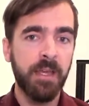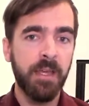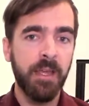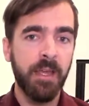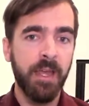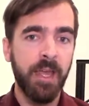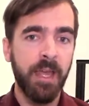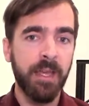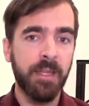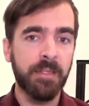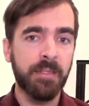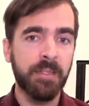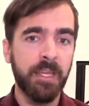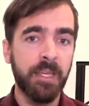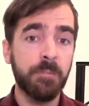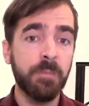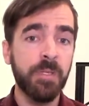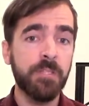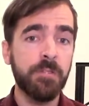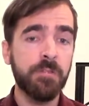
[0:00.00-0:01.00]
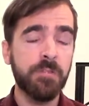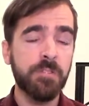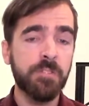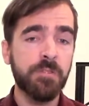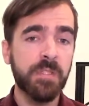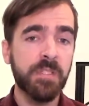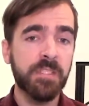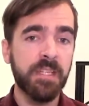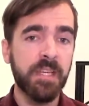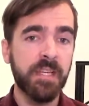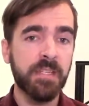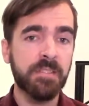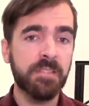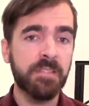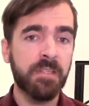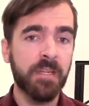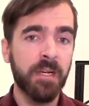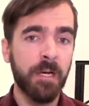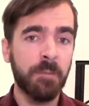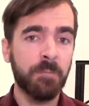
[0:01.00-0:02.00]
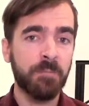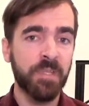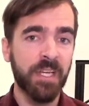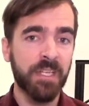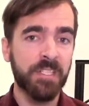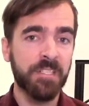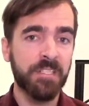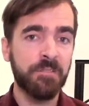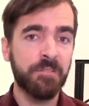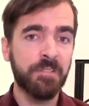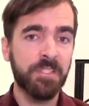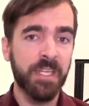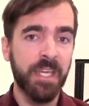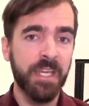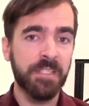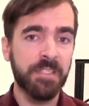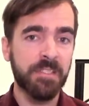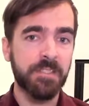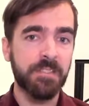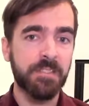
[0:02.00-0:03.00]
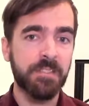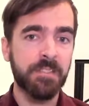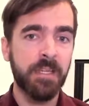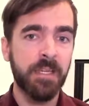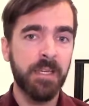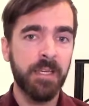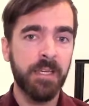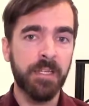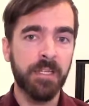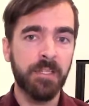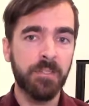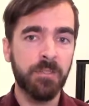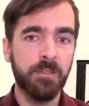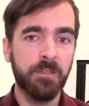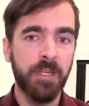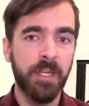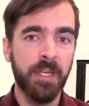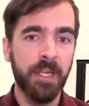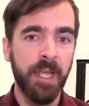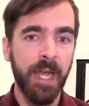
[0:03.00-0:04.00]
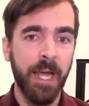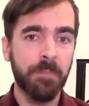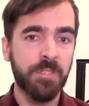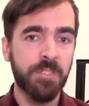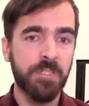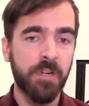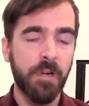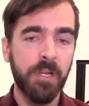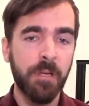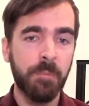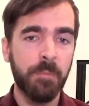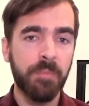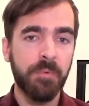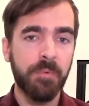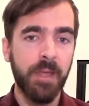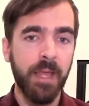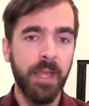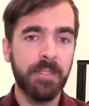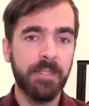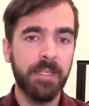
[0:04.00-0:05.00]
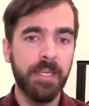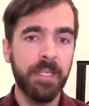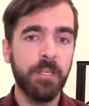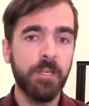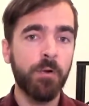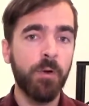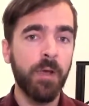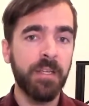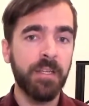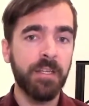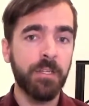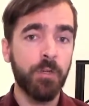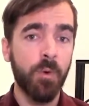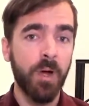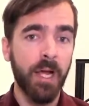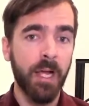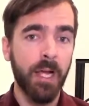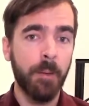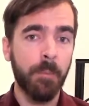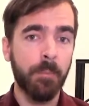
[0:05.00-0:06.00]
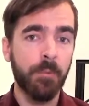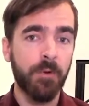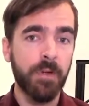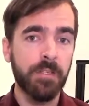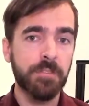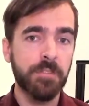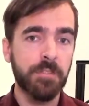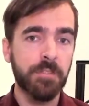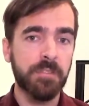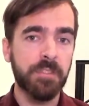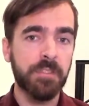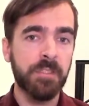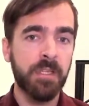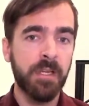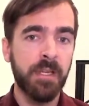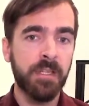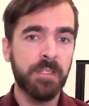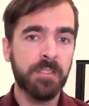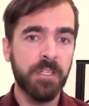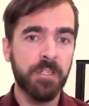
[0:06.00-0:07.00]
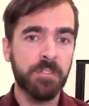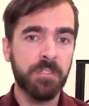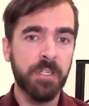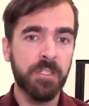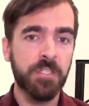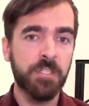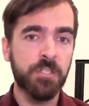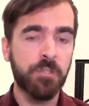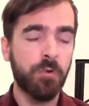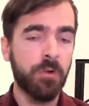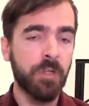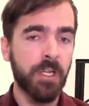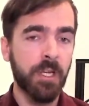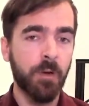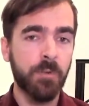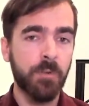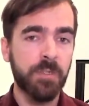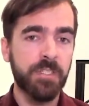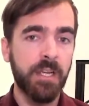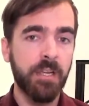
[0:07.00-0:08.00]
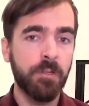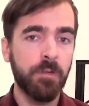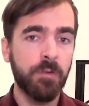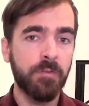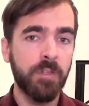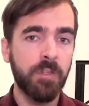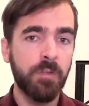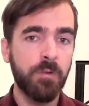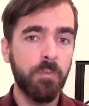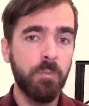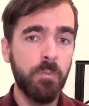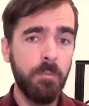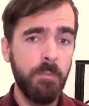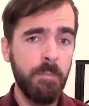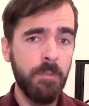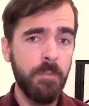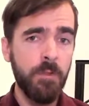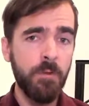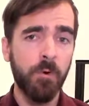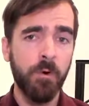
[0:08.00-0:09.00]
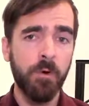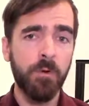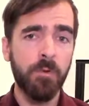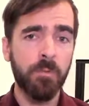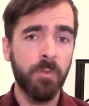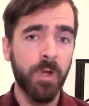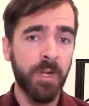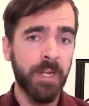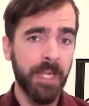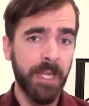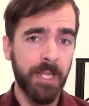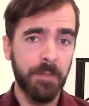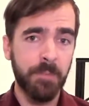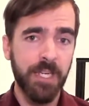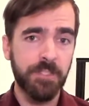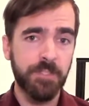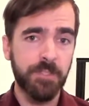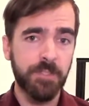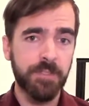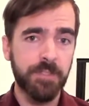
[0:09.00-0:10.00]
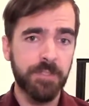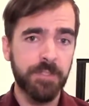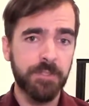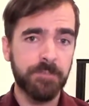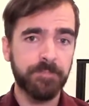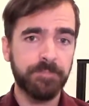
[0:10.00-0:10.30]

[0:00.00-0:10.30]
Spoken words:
and can be used to assess complex use cases, including app startup and integrated UI operations, such as scrolling a recycler view or running animations.